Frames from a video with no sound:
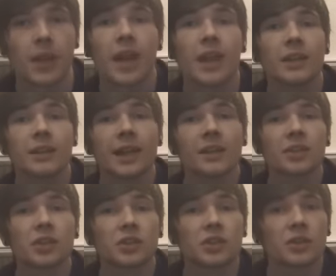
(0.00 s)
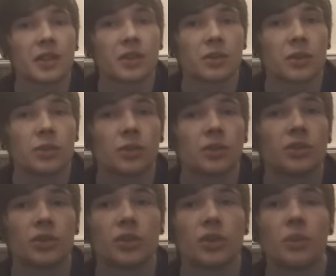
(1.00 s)
In a deck such as 6
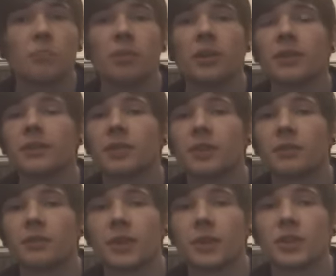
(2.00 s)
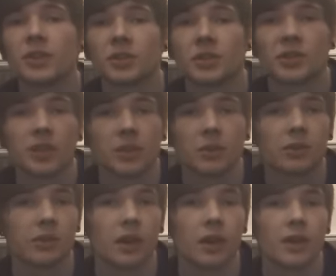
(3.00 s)
corners, you could bring this to the field in just a single
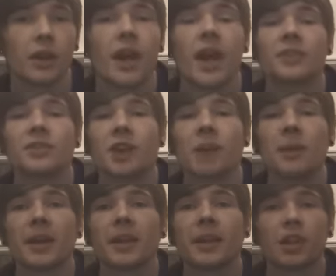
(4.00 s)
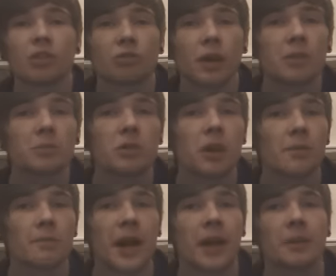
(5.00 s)
turn and start making an incredible
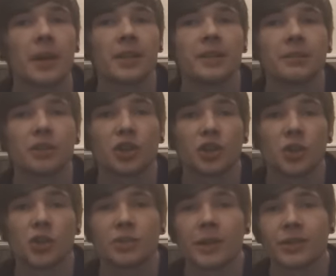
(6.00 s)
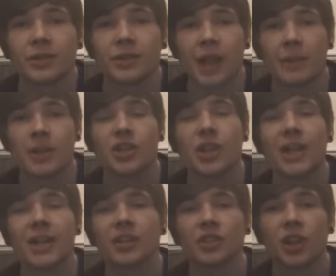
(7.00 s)
comeback by hitting for huge amounts of damage
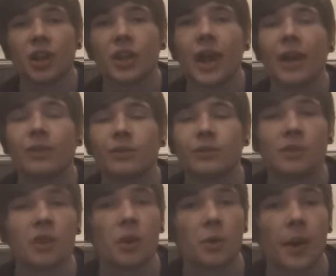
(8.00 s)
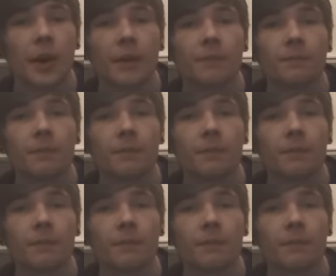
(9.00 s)
each turn out of nowhere.